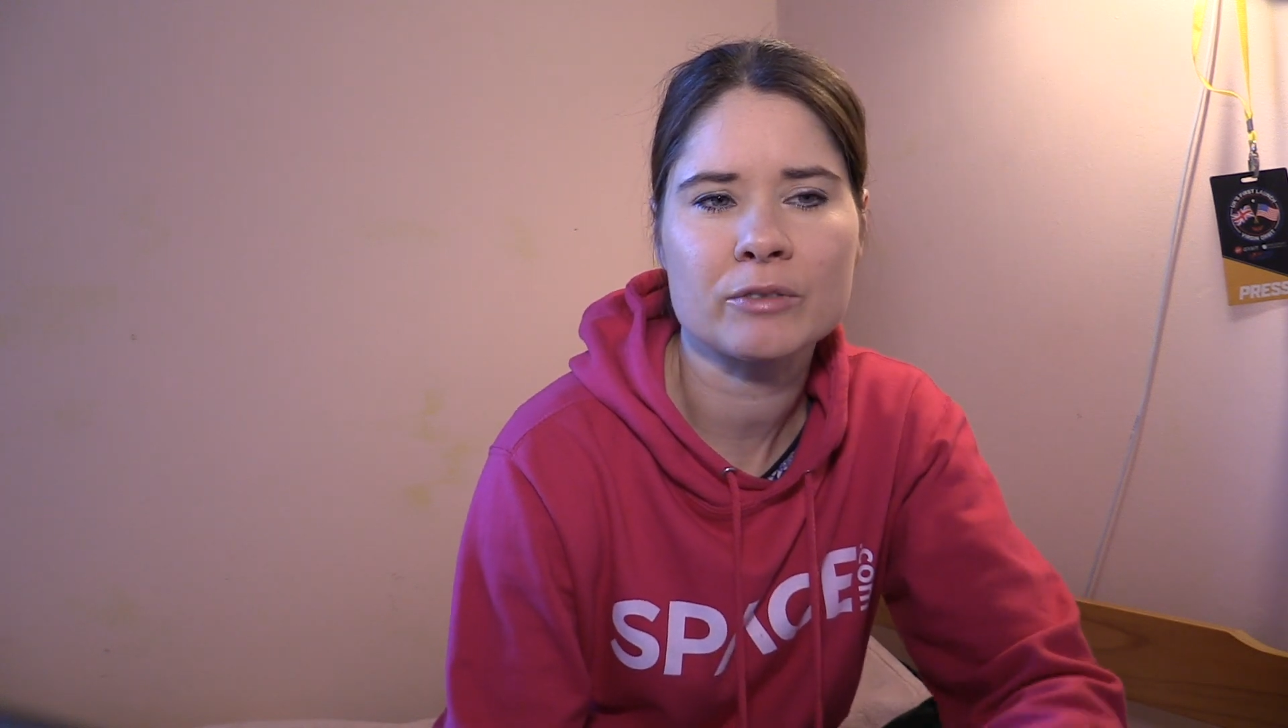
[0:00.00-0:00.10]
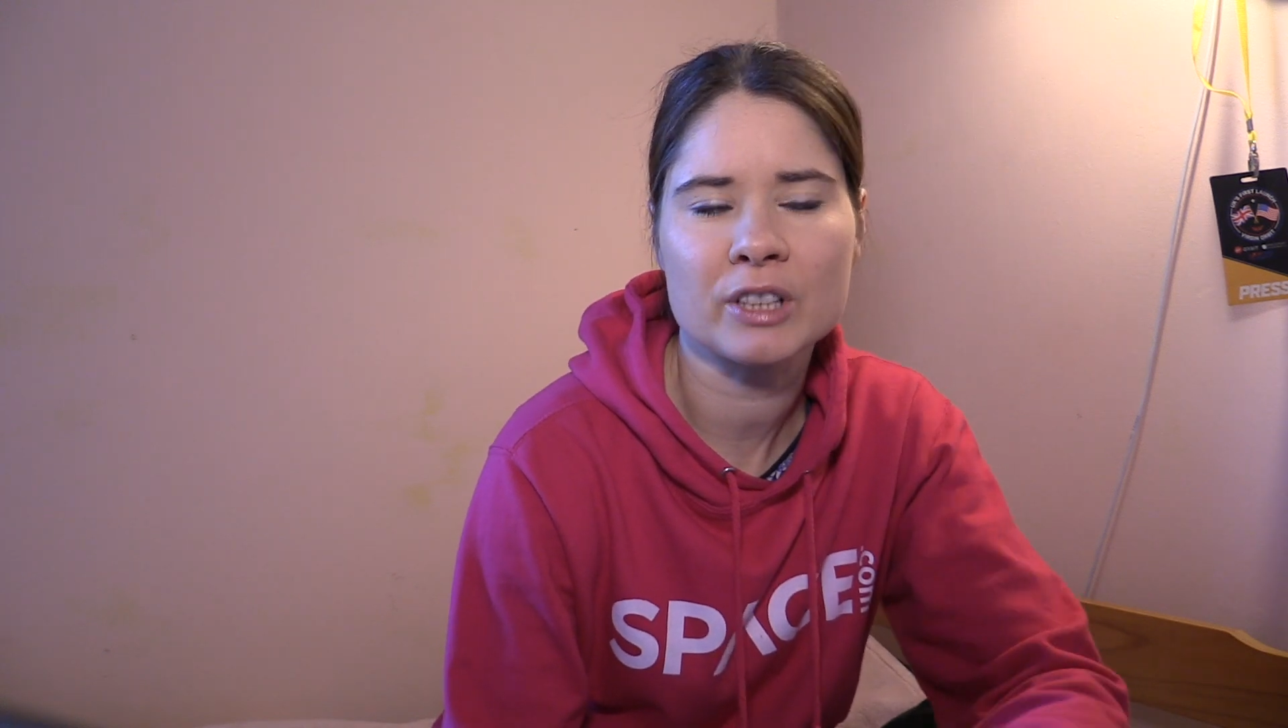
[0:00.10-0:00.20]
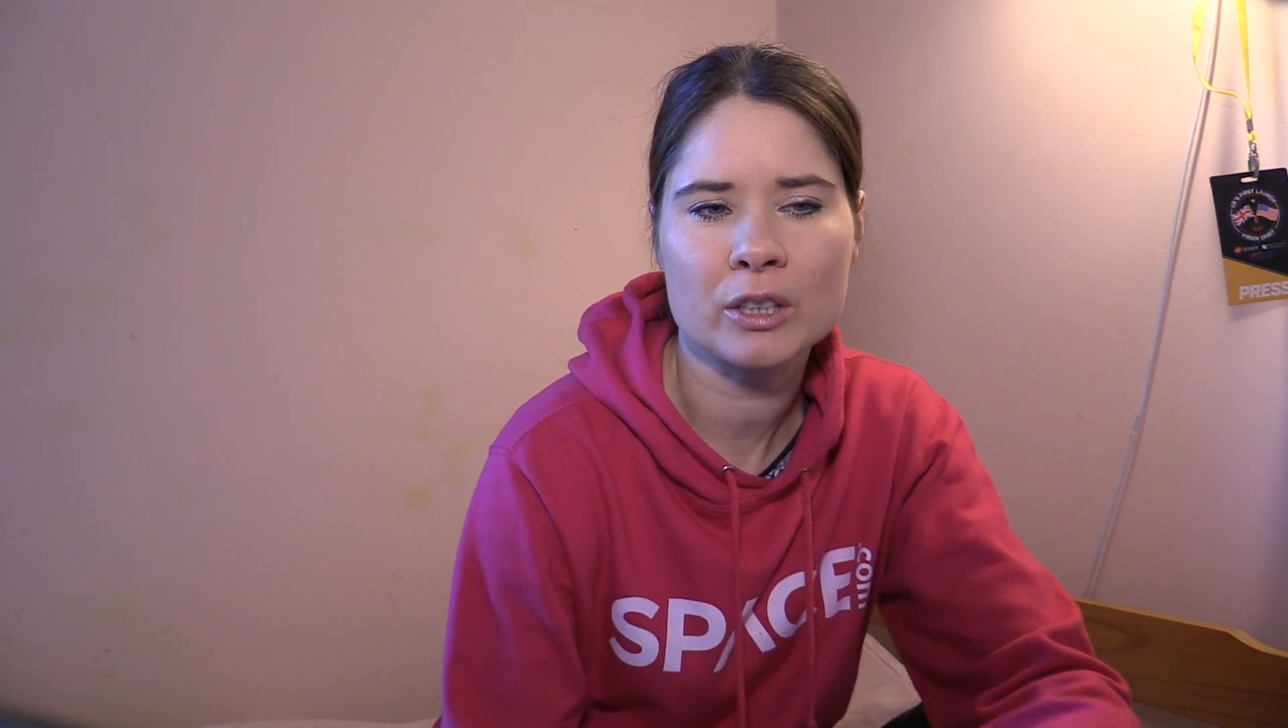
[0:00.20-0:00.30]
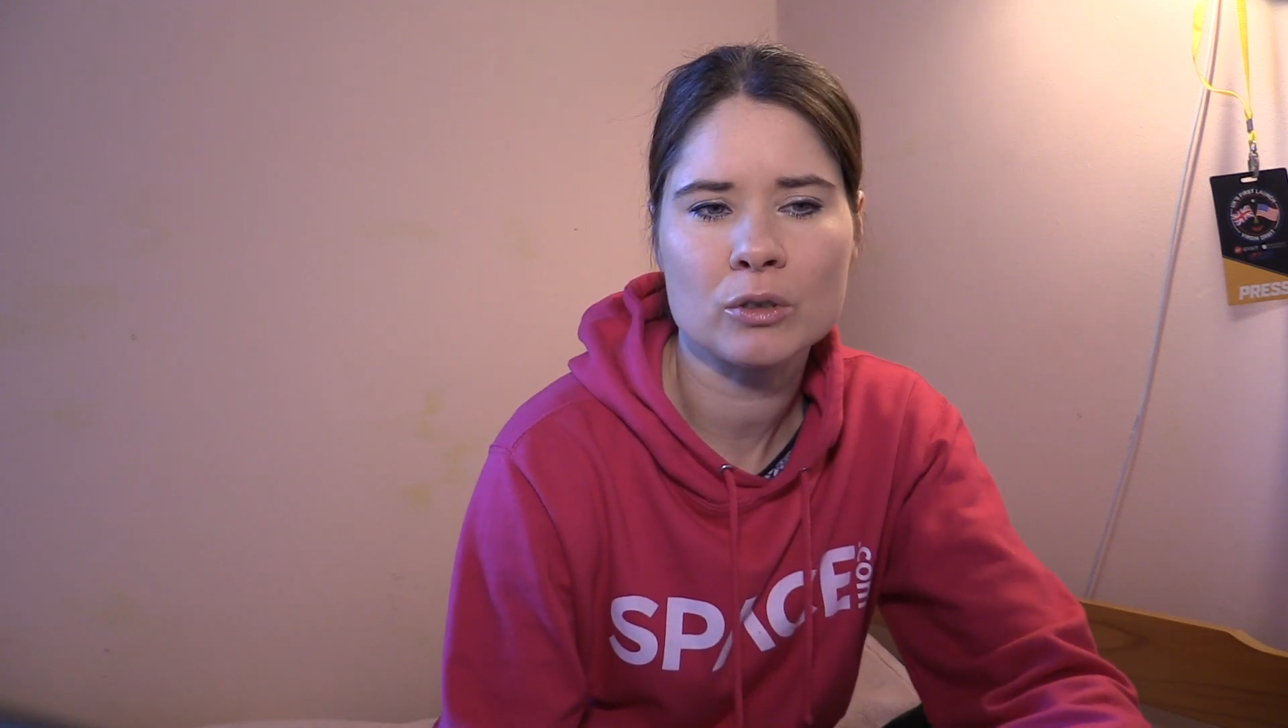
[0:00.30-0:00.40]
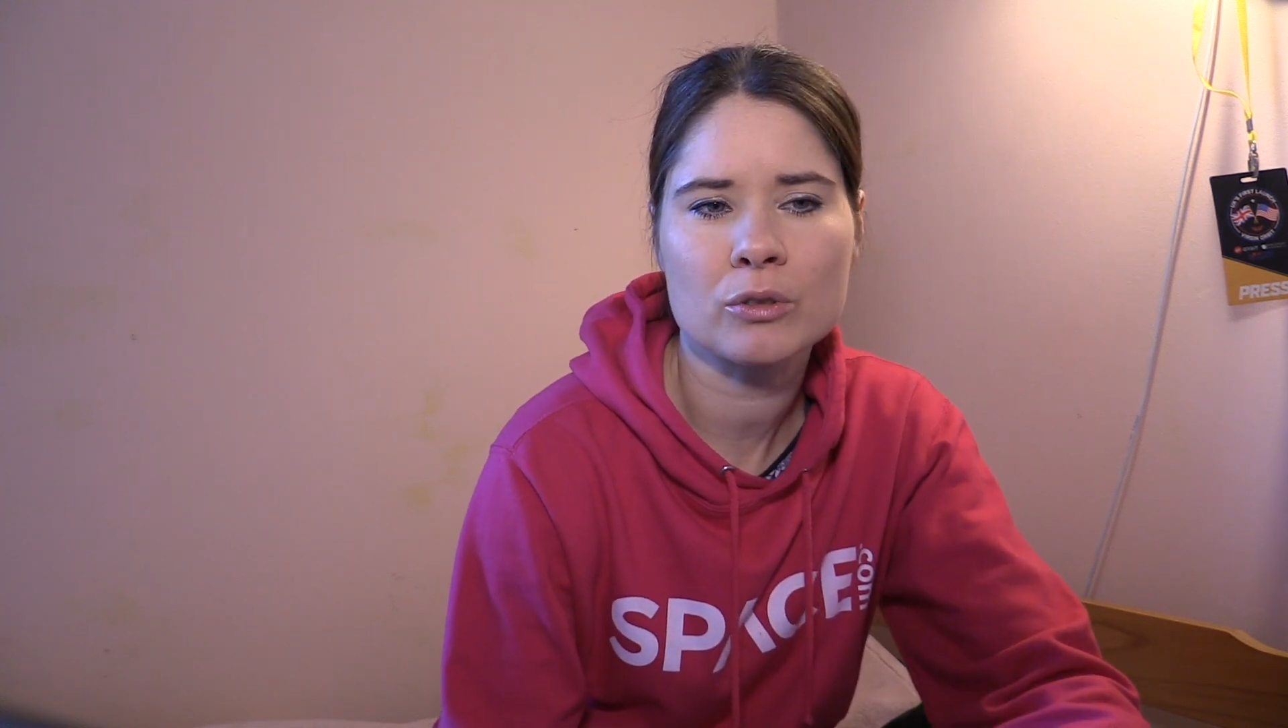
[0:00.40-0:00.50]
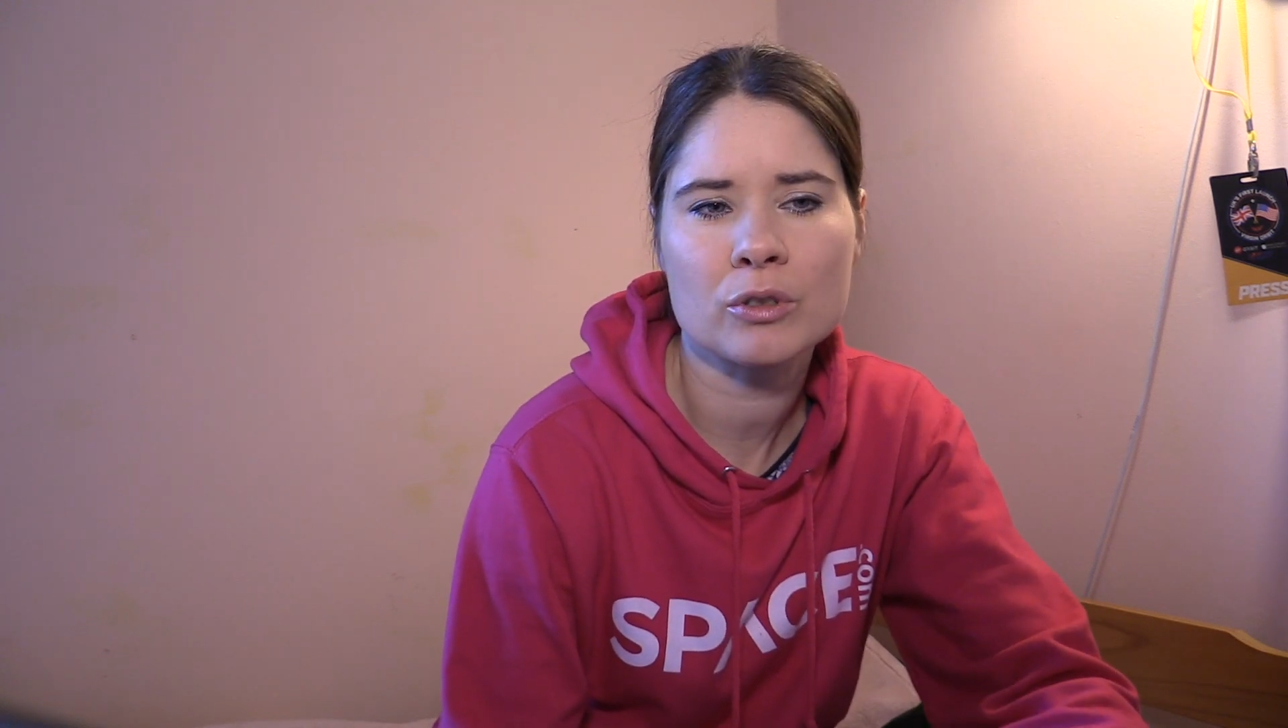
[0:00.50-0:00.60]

really good